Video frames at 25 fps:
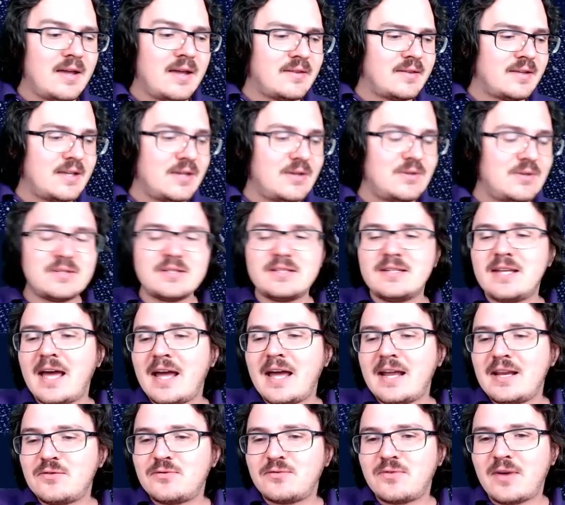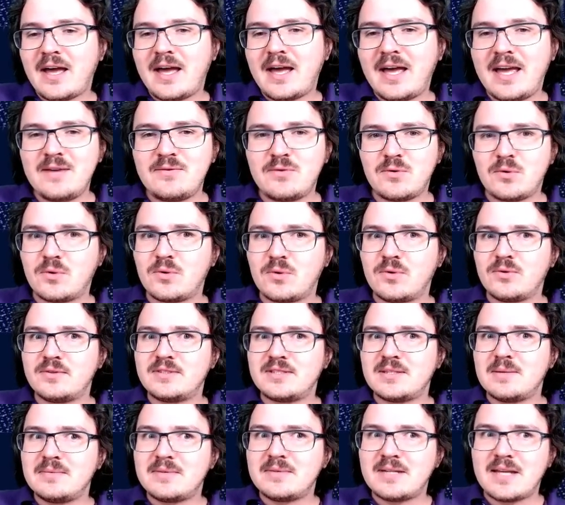They use it 9 to 5, or
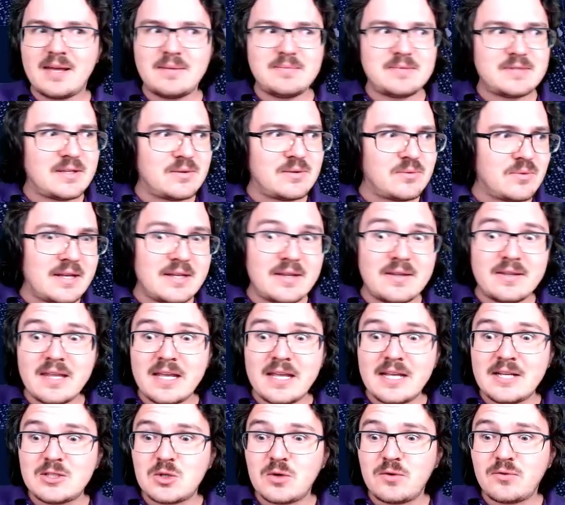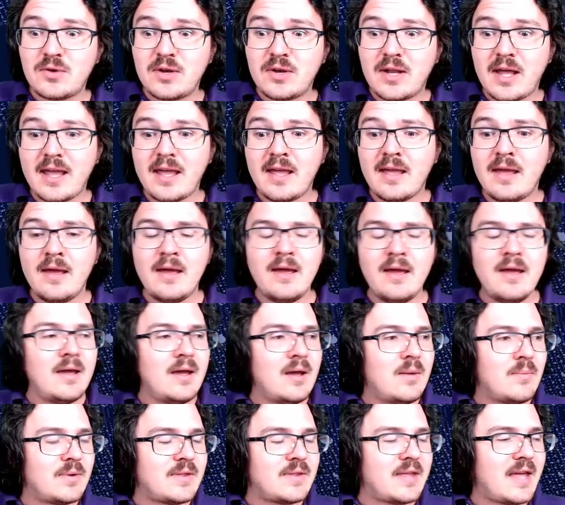sometimes they run things overnight,
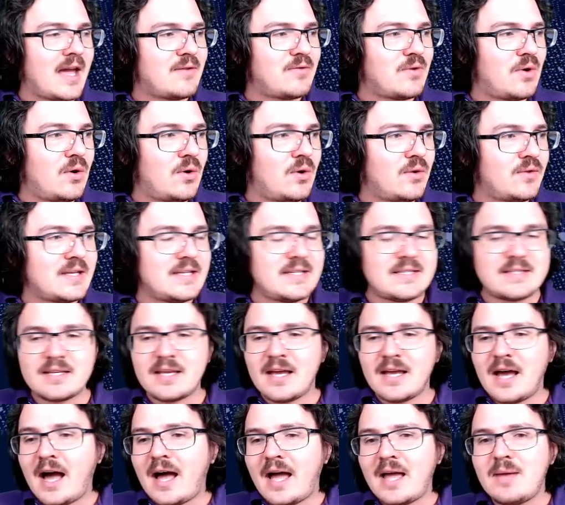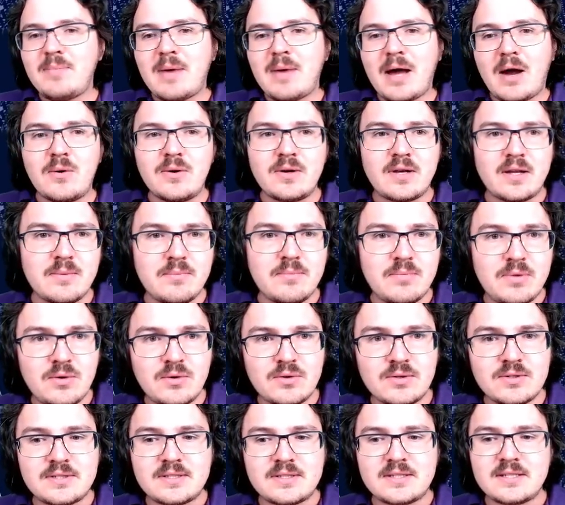but they have all these high-powered
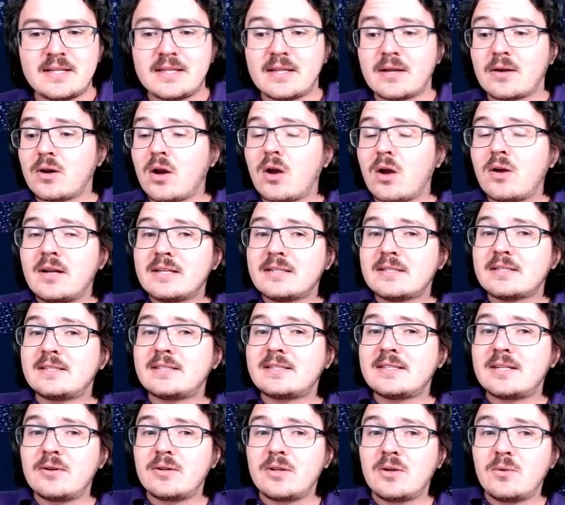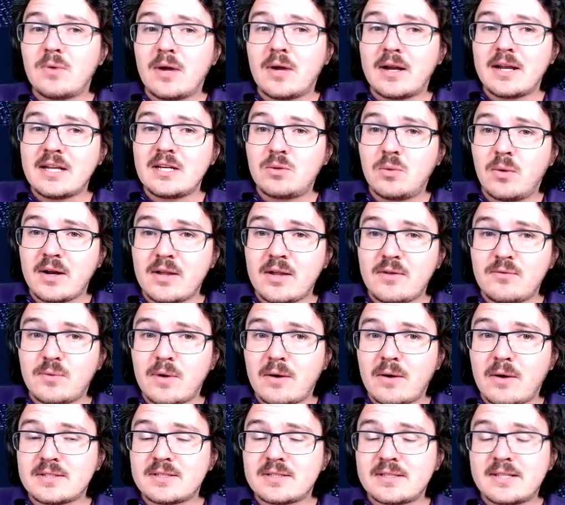computers sitting there that aren't necessarily running 24
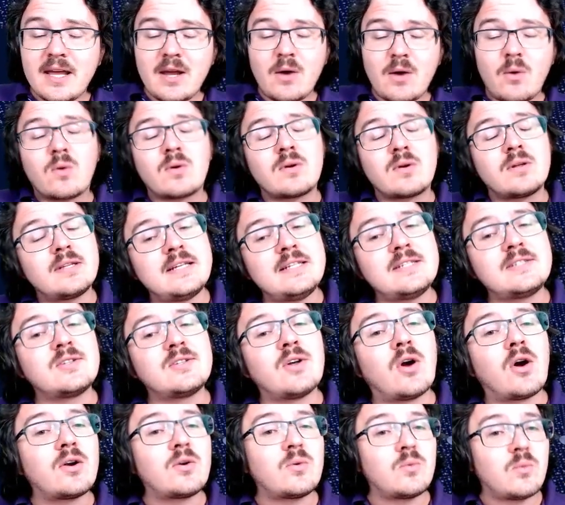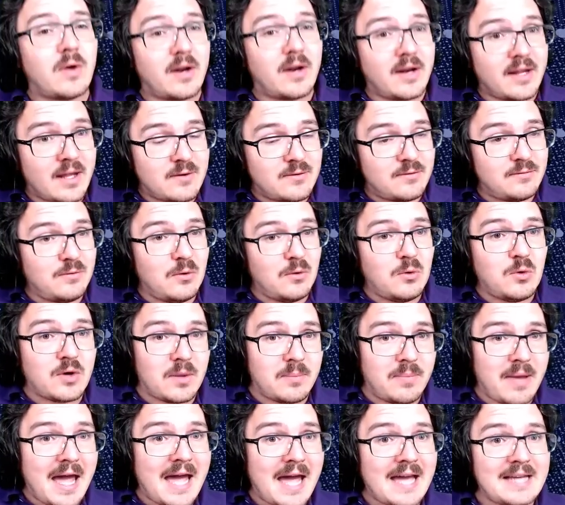hours a day, or at least aren't running at full
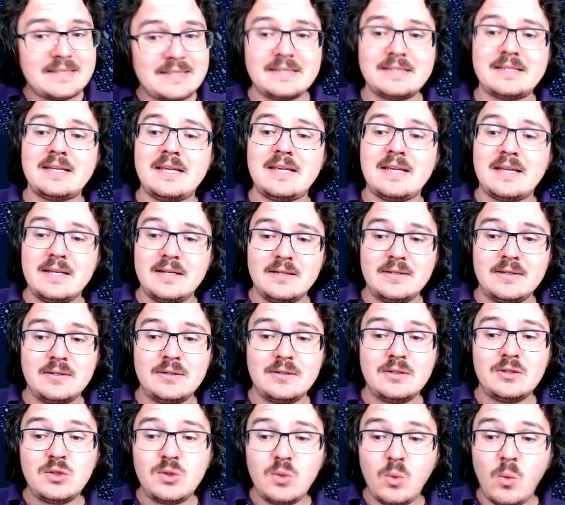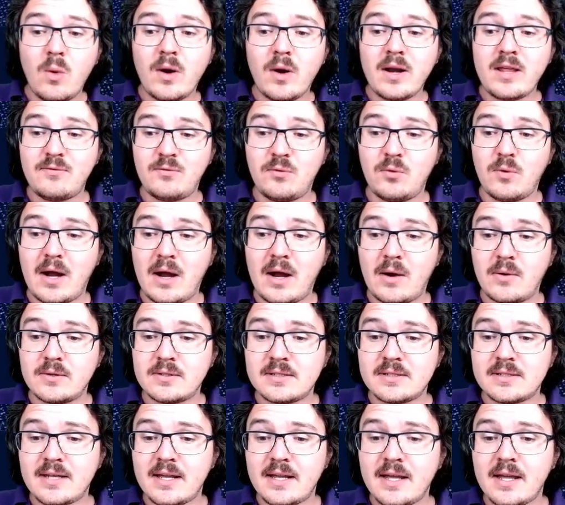capacity 24 hours
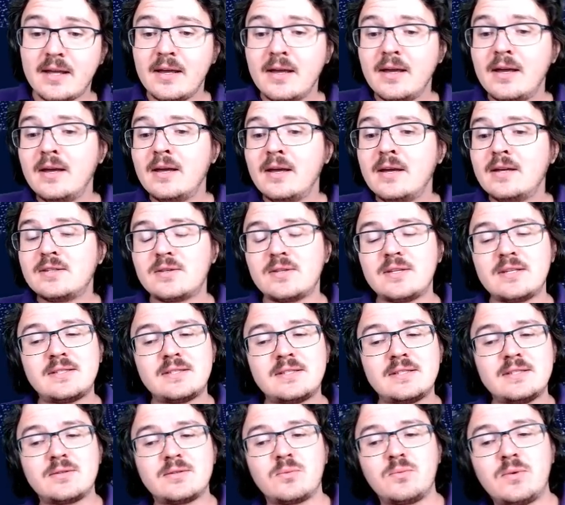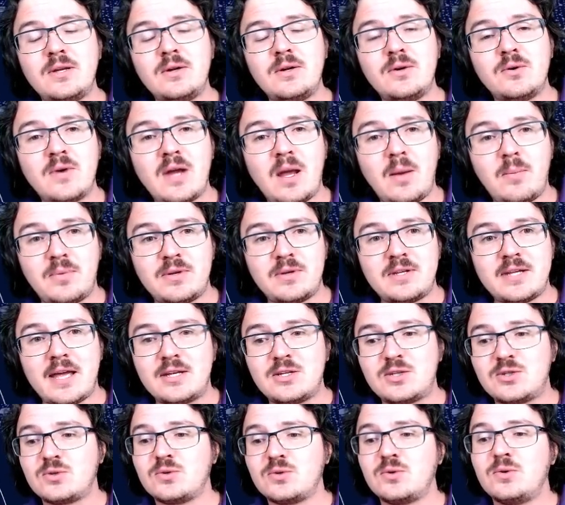a day. So this is a real great
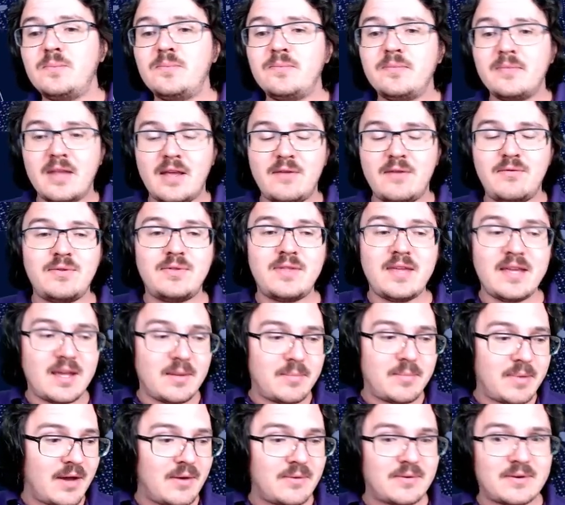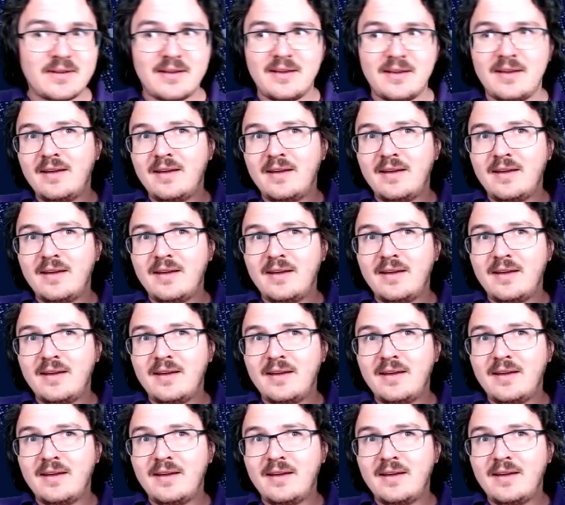potential if you think about